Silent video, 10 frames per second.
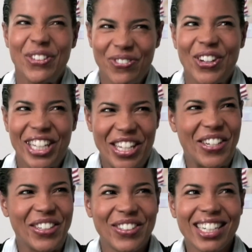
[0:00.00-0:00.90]
Good for
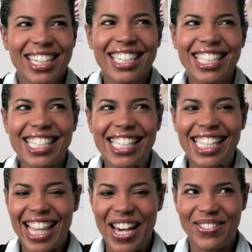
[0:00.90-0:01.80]
you.
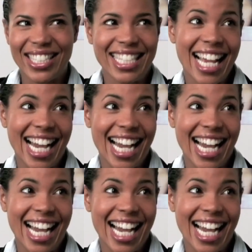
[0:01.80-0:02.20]
That was